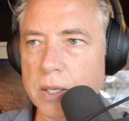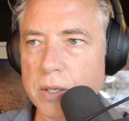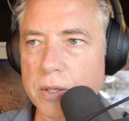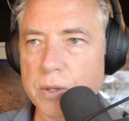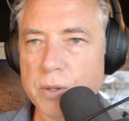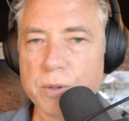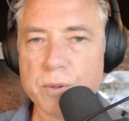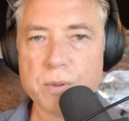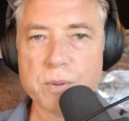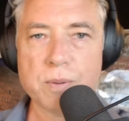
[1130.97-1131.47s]

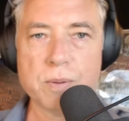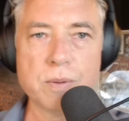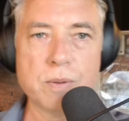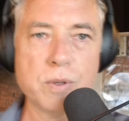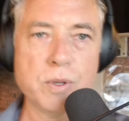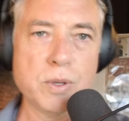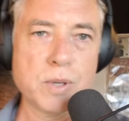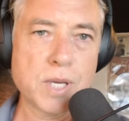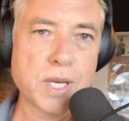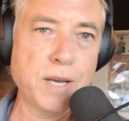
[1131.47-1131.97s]
you
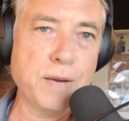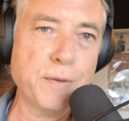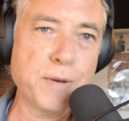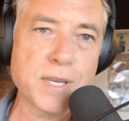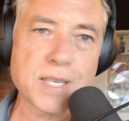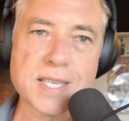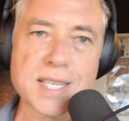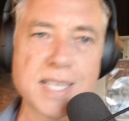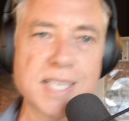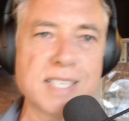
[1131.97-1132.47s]
give
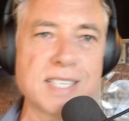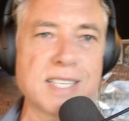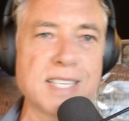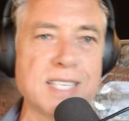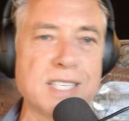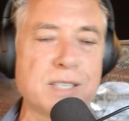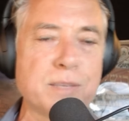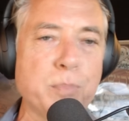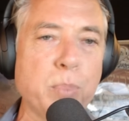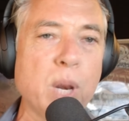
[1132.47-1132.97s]
us
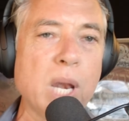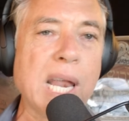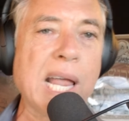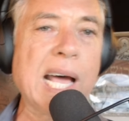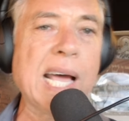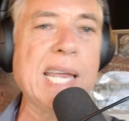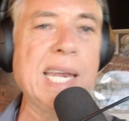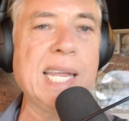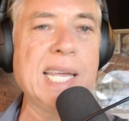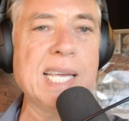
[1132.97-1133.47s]
these
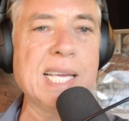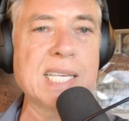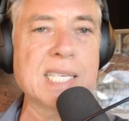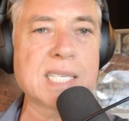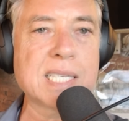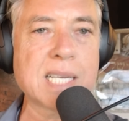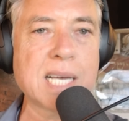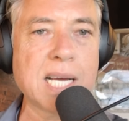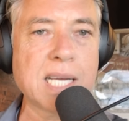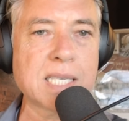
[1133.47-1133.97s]
blinding
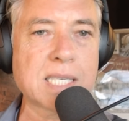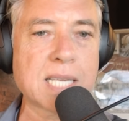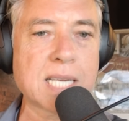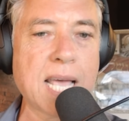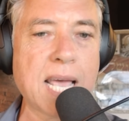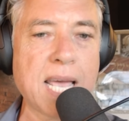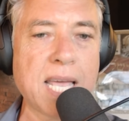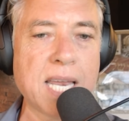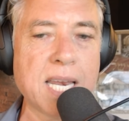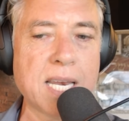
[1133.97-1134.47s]
insights
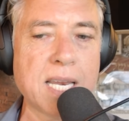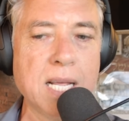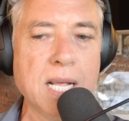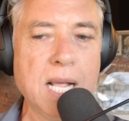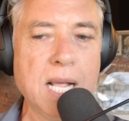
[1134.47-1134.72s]
and